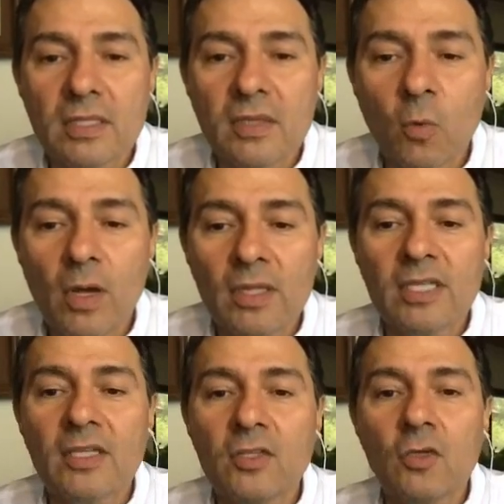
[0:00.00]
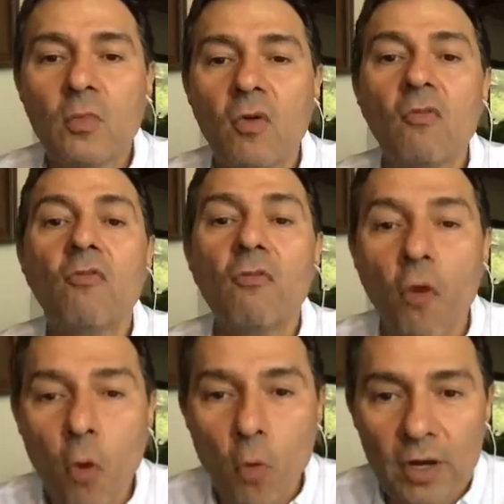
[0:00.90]
wanting to move
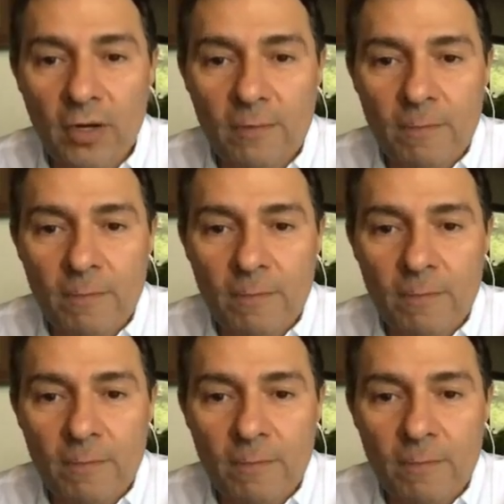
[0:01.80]
forward.